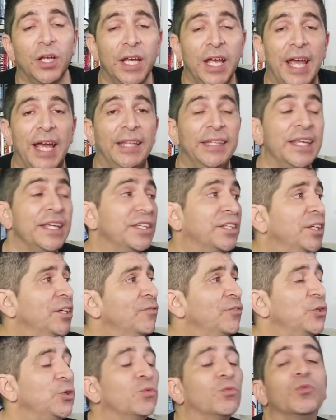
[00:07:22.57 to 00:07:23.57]
and they
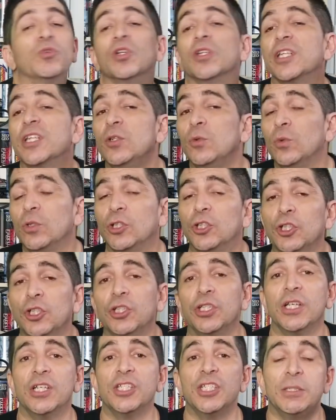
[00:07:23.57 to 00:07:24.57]
give you really
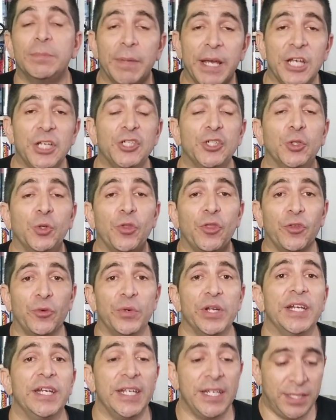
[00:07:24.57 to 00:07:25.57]
good spatial
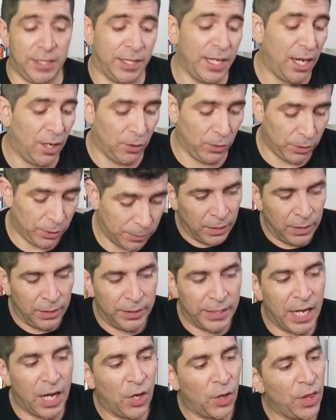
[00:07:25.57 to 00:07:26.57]
3D sound.
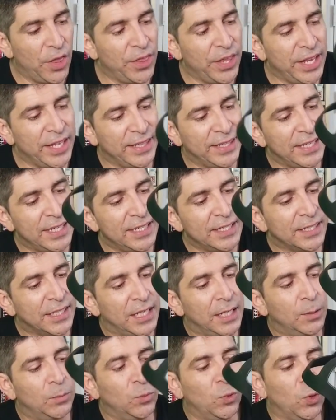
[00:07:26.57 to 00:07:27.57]
Now, it does
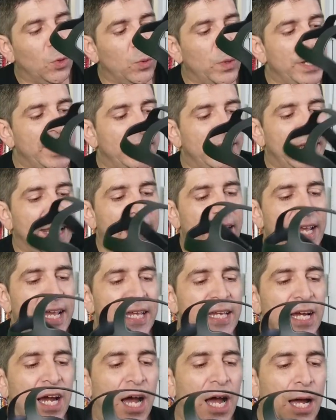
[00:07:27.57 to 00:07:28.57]
come with
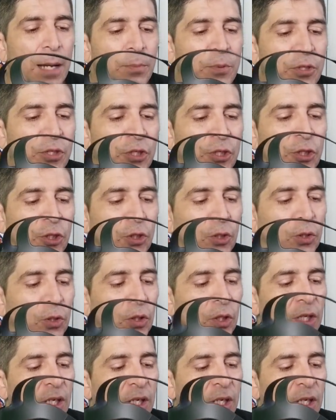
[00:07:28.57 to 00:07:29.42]
a optional